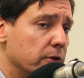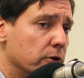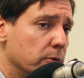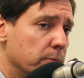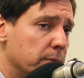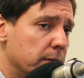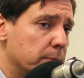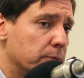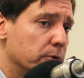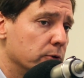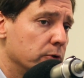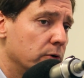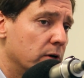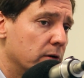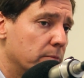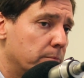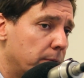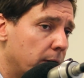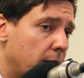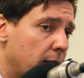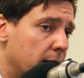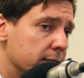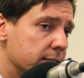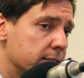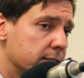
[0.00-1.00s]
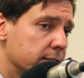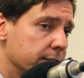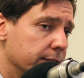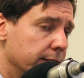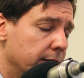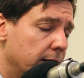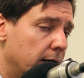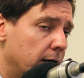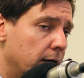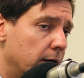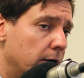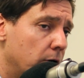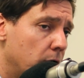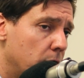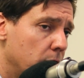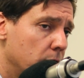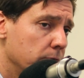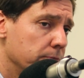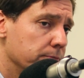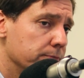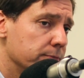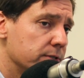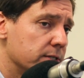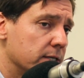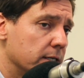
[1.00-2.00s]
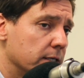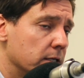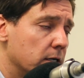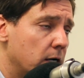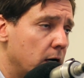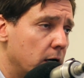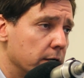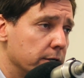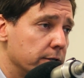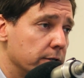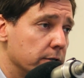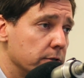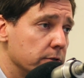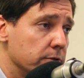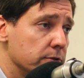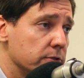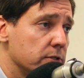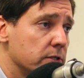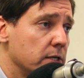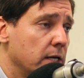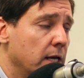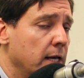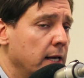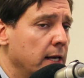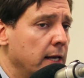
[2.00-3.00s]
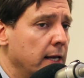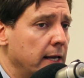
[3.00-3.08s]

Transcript: There are people who have bought homes and condos